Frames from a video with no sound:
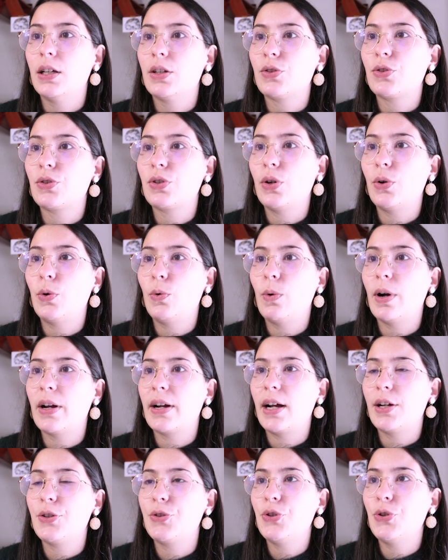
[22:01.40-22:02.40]
So
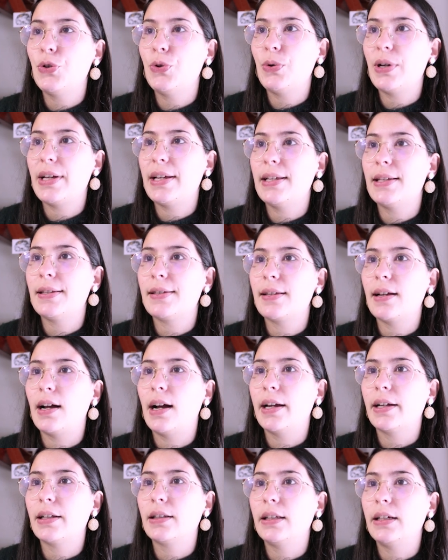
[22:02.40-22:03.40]
what I do is
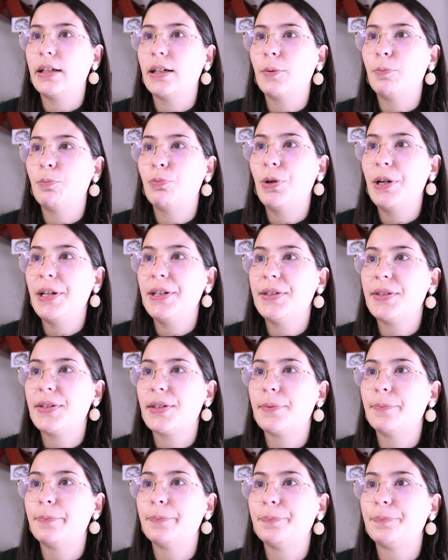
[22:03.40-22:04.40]
I click
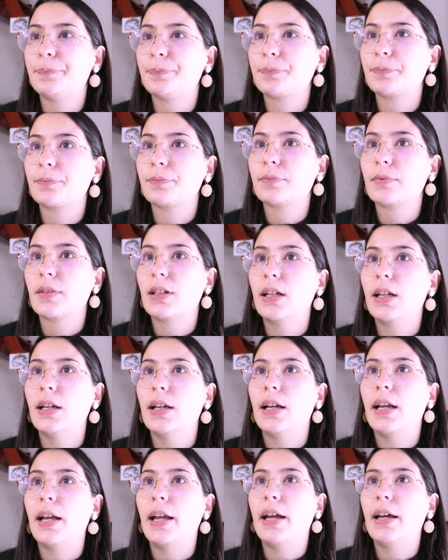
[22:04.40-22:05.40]
print,
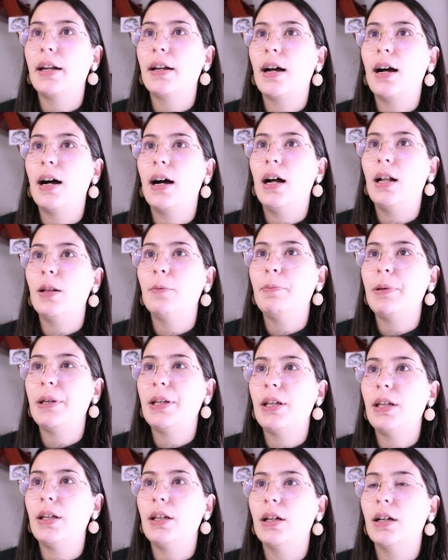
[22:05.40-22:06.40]
and
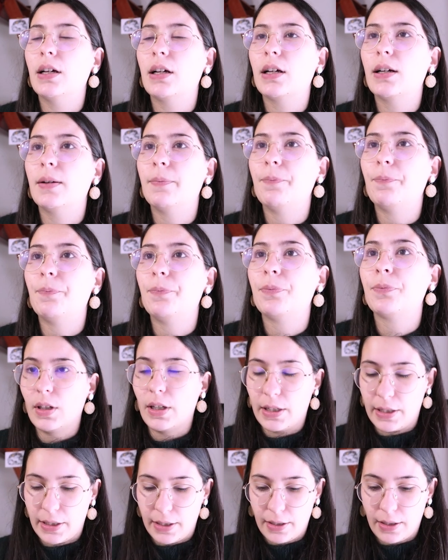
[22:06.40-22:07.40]

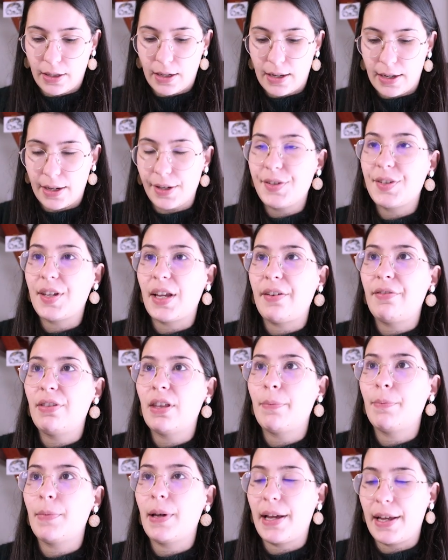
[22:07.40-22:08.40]
and I save
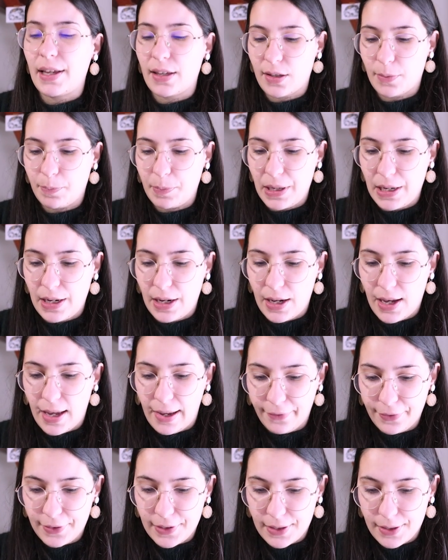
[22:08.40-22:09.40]
them as
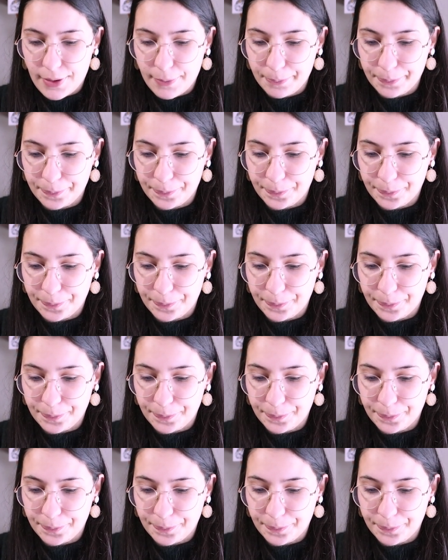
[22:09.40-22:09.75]
PDFs.